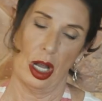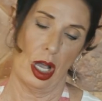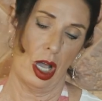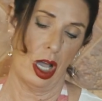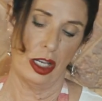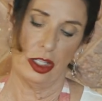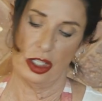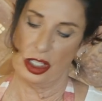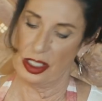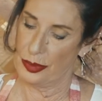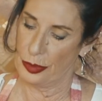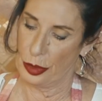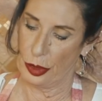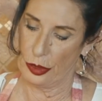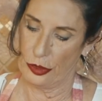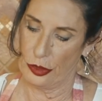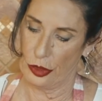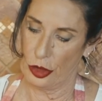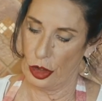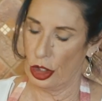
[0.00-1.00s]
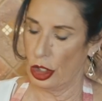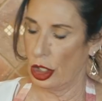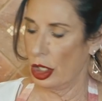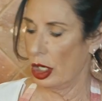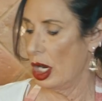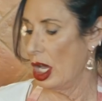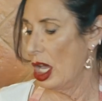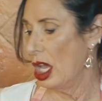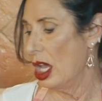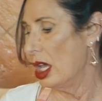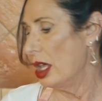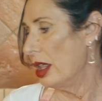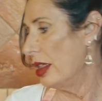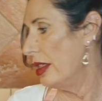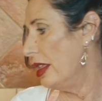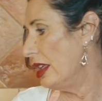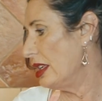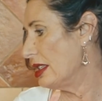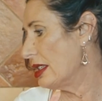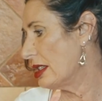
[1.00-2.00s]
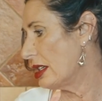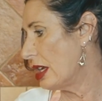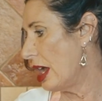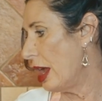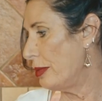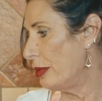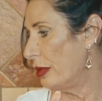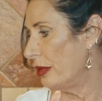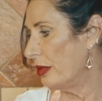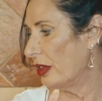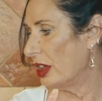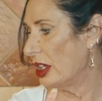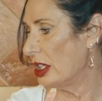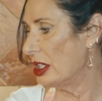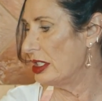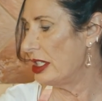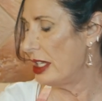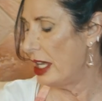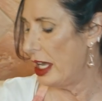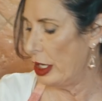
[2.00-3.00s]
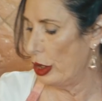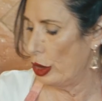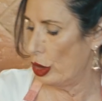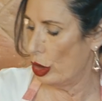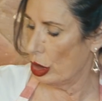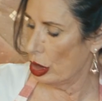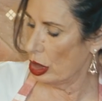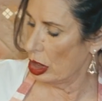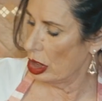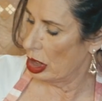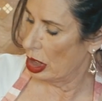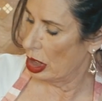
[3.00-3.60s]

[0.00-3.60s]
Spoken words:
I just prefer this type of container.